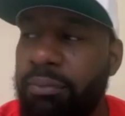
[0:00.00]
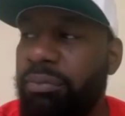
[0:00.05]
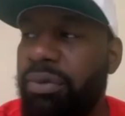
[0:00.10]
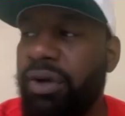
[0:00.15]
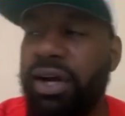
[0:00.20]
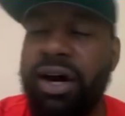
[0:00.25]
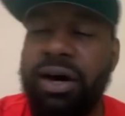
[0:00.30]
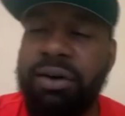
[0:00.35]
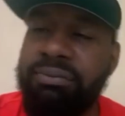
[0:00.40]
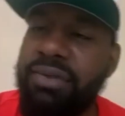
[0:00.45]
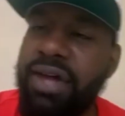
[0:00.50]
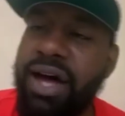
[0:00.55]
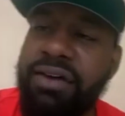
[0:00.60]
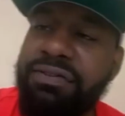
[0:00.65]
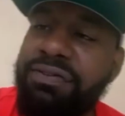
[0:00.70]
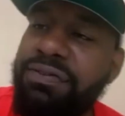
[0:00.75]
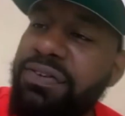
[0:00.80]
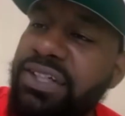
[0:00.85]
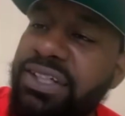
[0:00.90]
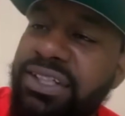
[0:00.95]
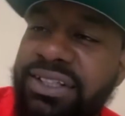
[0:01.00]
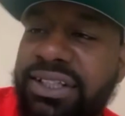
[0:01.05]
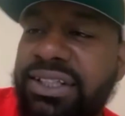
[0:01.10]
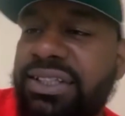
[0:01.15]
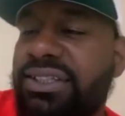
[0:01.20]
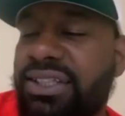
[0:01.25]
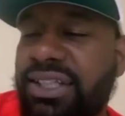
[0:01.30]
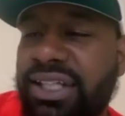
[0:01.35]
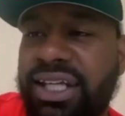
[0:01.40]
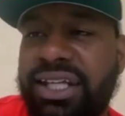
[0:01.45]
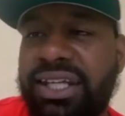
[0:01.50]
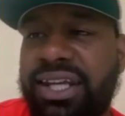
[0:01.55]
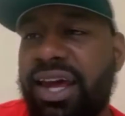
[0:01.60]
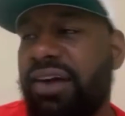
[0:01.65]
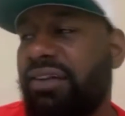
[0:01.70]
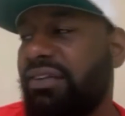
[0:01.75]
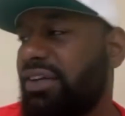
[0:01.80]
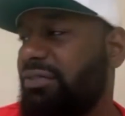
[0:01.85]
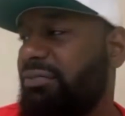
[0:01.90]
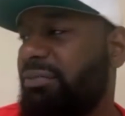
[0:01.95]
But I'm not feeding into their
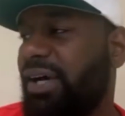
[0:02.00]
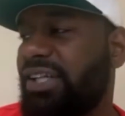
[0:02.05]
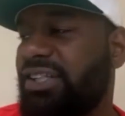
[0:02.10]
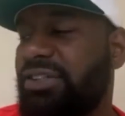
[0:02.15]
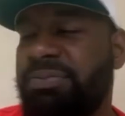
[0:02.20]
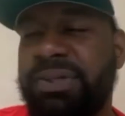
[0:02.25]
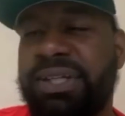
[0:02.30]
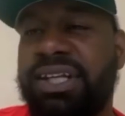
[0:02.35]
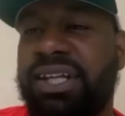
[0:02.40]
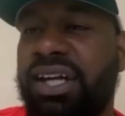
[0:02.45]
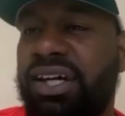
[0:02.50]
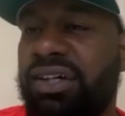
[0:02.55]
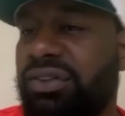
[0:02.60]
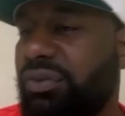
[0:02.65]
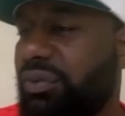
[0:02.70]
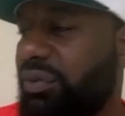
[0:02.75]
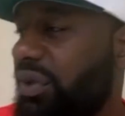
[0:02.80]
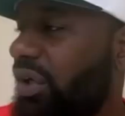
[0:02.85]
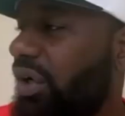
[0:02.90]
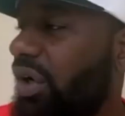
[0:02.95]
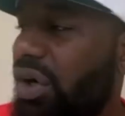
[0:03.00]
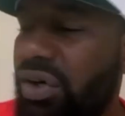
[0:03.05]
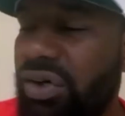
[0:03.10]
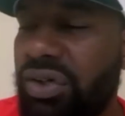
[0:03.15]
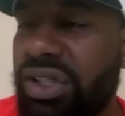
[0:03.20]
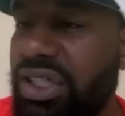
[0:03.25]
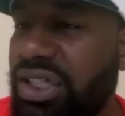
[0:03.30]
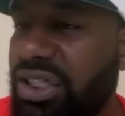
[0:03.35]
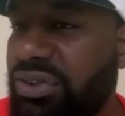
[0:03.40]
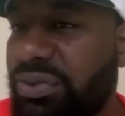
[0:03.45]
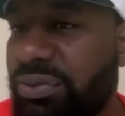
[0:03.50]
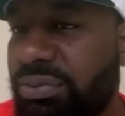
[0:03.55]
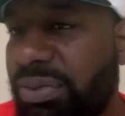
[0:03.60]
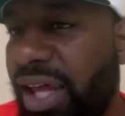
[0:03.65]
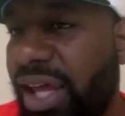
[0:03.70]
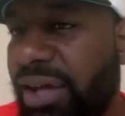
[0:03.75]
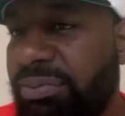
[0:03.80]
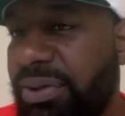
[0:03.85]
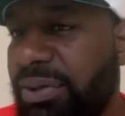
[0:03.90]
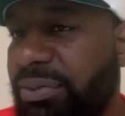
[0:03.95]
narrative by speaking out in the world. Oh, here's what
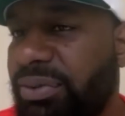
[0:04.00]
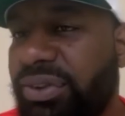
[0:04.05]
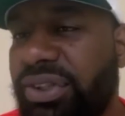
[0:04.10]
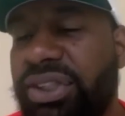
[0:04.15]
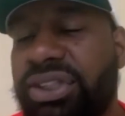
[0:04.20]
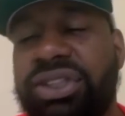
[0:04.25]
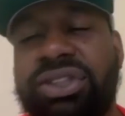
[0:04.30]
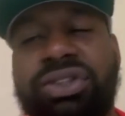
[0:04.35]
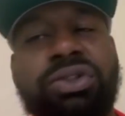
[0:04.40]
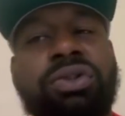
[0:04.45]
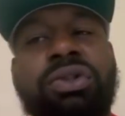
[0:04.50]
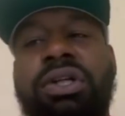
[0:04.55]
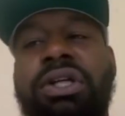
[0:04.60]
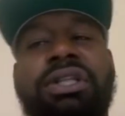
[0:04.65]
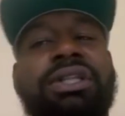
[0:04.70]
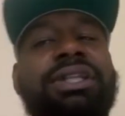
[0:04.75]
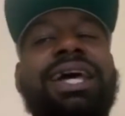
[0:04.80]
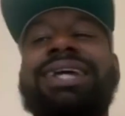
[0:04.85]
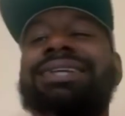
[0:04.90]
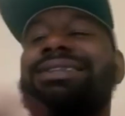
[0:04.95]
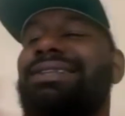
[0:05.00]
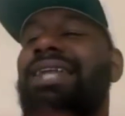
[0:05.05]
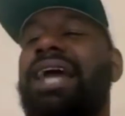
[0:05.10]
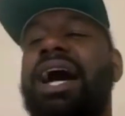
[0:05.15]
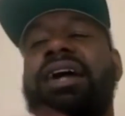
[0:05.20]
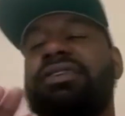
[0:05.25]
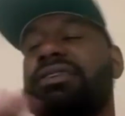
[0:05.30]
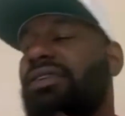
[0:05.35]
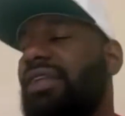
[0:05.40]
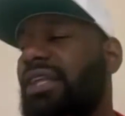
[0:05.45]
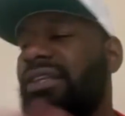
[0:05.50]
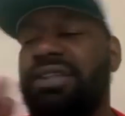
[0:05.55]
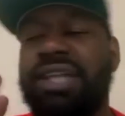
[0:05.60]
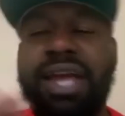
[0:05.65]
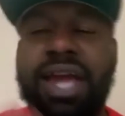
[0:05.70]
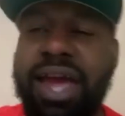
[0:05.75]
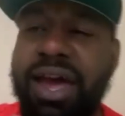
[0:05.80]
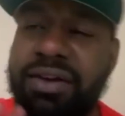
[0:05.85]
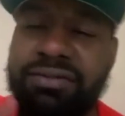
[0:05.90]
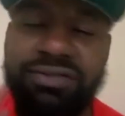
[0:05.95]
black people need to do. That's not,
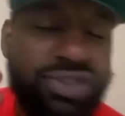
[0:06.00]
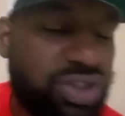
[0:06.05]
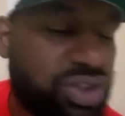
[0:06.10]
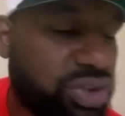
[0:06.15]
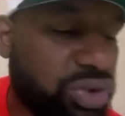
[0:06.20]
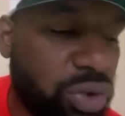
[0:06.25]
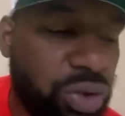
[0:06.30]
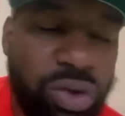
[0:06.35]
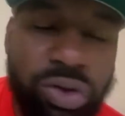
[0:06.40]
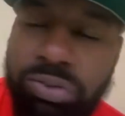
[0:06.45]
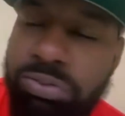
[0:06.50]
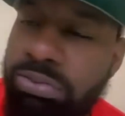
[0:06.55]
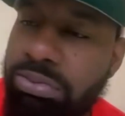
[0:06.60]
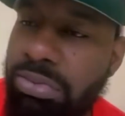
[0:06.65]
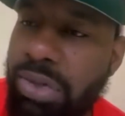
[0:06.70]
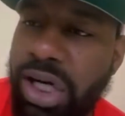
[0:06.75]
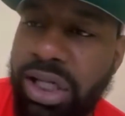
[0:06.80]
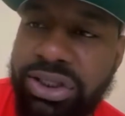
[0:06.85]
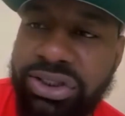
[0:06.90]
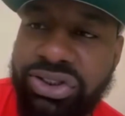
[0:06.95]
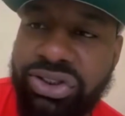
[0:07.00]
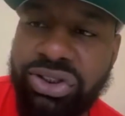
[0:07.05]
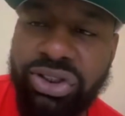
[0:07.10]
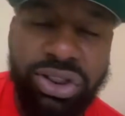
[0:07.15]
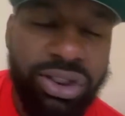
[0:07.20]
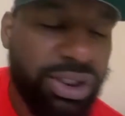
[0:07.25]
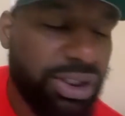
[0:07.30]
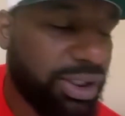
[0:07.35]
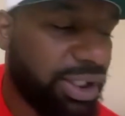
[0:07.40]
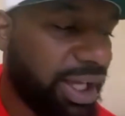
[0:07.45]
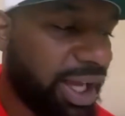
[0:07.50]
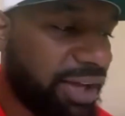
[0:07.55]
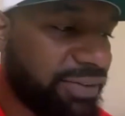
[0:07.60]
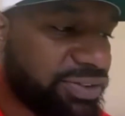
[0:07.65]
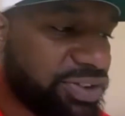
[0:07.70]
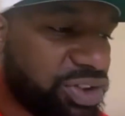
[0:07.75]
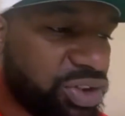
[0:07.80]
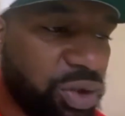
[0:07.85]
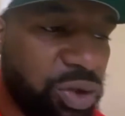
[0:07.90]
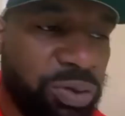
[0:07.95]
they have so much. They
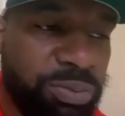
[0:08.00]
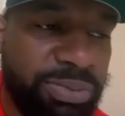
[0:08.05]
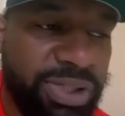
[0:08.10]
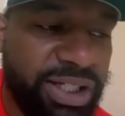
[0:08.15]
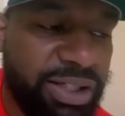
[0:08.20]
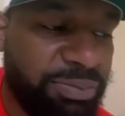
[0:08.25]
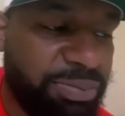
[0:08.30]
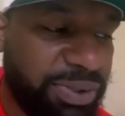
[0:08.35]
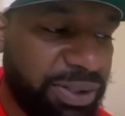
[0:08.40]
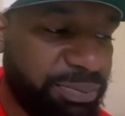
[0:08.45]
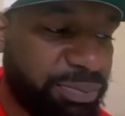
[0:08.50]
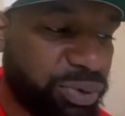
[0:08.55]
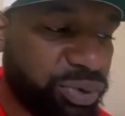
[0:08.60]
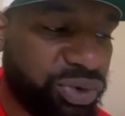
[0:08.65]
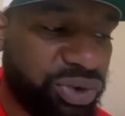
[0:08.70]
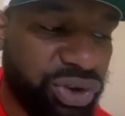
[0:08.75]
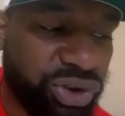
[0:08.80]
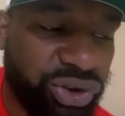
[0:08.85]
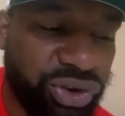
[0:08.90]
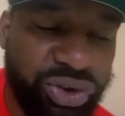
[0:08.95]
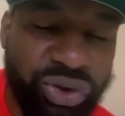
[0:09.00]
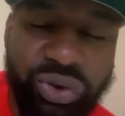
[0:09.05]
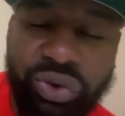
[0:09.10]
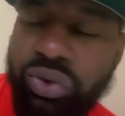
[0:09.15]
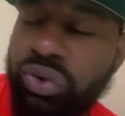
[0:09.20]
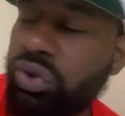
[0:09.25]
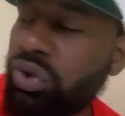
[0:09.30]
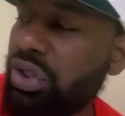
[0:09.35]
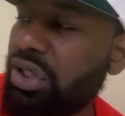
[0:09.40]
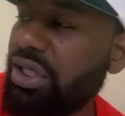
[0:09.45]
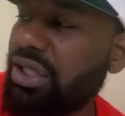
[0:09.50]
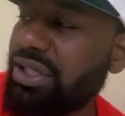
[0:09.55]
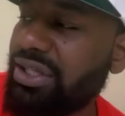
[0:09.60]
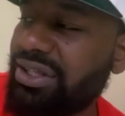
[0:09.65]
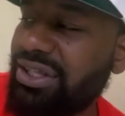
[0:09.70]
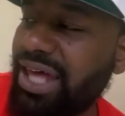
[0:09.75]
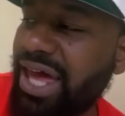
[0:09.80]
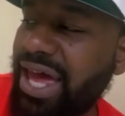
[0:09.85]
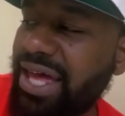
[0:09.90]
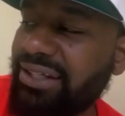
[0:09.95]
have so many people to do
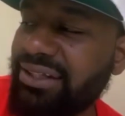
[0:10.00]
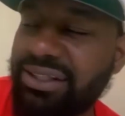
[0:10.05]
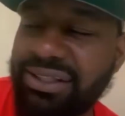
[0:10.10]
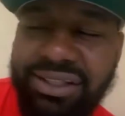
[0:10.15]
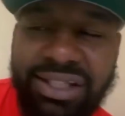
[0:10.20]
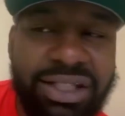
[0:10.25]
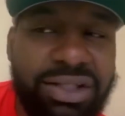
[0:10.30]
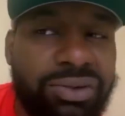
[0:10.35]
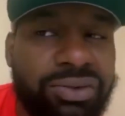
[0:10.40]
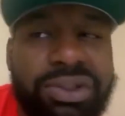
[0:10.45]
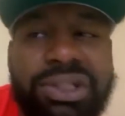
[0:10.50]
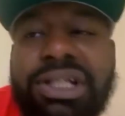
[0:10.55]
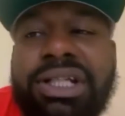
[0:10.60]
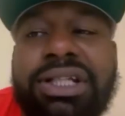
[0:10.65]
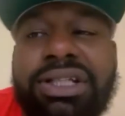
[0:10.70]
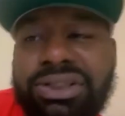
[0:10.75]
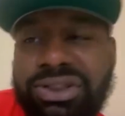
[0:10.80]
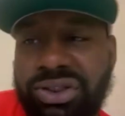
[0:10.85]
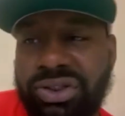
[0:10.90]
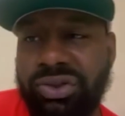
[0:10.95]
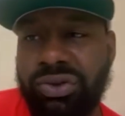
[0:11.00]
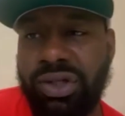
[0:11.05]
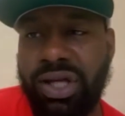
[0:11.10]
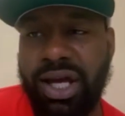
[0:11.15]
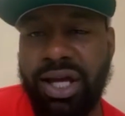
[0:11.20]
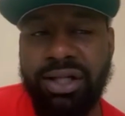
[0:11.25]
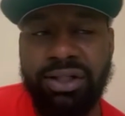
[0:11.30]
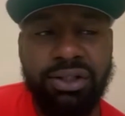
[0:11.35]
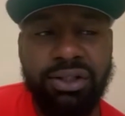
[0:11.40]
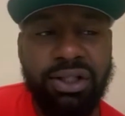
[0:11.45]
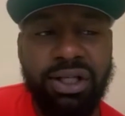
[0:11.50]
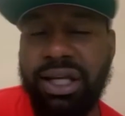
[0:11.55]
that they don't need us to do that.